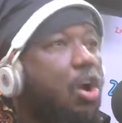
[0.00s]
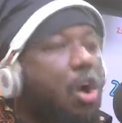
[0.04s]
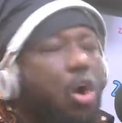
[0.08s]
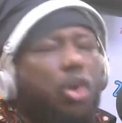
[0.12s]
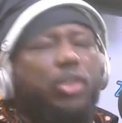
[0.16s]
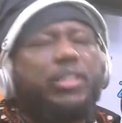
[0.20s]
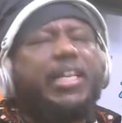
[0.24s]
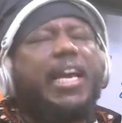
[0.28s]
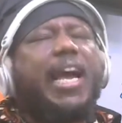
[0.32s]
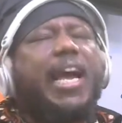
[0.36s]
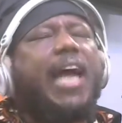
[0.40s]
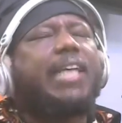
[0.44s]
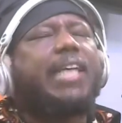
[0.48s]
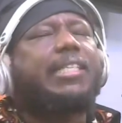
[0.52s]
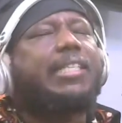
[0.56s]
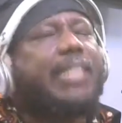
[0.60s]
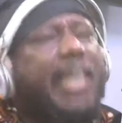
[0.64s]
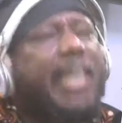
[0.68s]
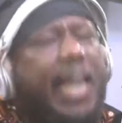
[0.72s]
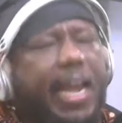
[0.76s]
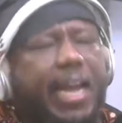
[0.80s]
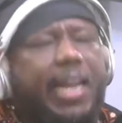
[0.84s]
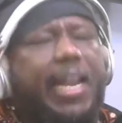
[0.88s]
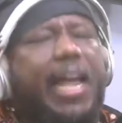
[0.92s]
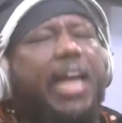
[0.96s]
on the
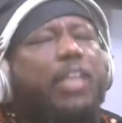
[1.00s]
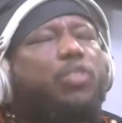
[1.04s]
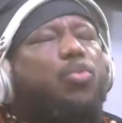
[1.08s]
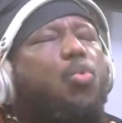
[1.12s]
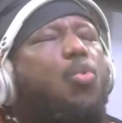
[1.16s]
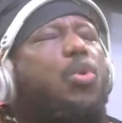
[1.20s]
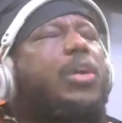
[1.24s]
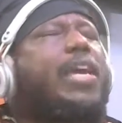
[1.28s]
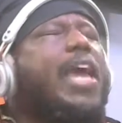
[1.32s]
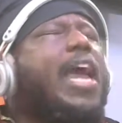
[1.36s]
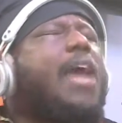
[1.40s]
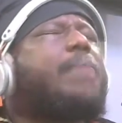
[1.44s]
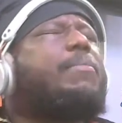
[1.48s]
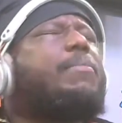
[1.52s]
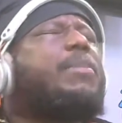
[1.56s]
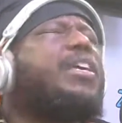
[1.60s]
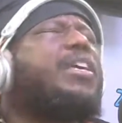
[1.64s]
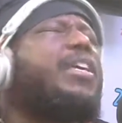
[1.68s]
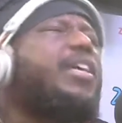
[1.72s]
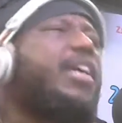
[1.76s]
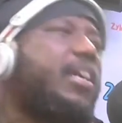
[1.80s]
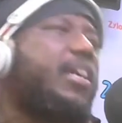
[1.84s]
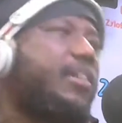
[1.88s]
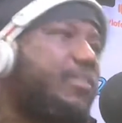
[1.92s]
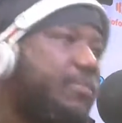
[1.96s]
assailant who came
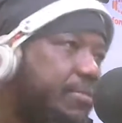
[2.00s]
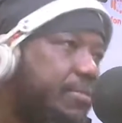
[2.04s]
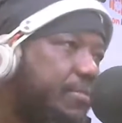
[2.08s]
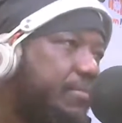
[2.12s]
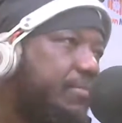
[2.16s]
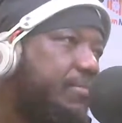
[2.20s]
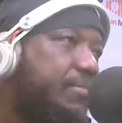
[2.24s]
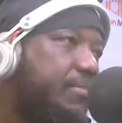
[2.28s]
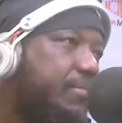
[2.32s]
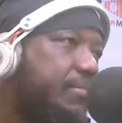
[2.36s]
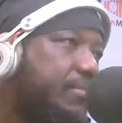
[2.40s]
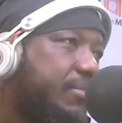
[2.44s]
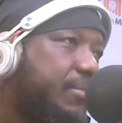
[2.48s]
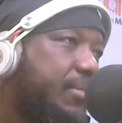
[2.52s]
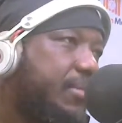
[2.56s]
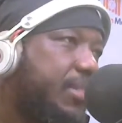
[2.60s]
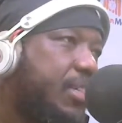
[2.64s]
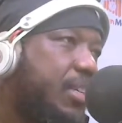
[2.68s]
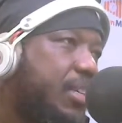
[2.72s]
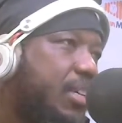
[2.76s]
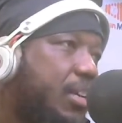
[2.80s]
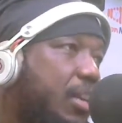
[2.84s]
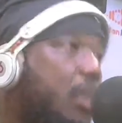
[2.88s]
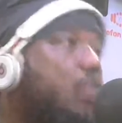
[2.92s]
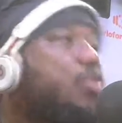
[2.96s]
here
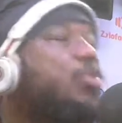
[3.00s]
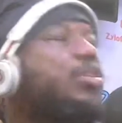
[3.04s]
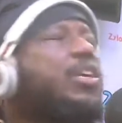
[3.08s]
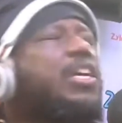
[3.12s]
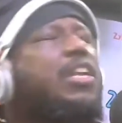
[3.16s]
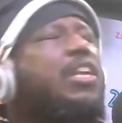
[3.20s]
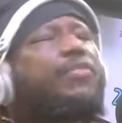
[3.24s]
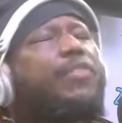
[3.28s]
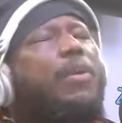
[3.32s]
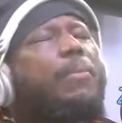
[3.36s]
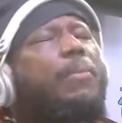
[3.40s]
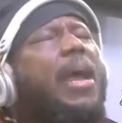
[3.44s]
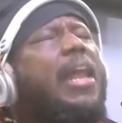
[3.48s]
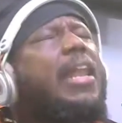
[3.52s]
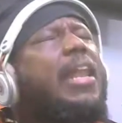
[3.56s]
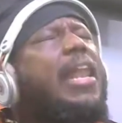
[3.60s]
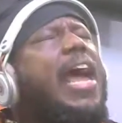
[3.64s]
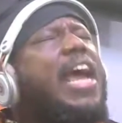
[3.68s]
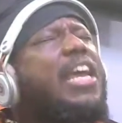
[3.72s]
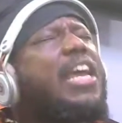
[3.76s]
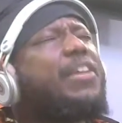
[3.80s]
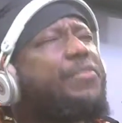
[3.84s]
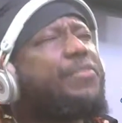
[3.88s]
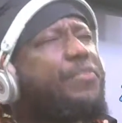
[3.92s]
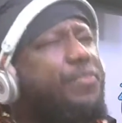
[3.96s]
looking for my
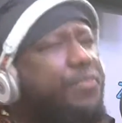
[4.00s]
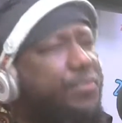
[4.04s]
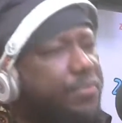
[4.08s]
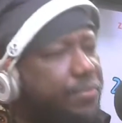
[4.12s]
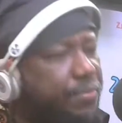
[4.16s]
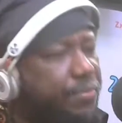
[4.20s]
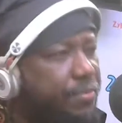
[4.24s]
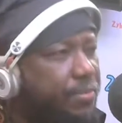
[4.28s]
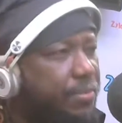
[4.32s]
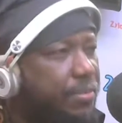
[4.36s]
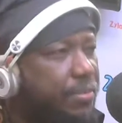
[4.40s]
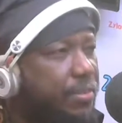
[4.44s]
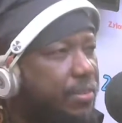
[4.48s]
life.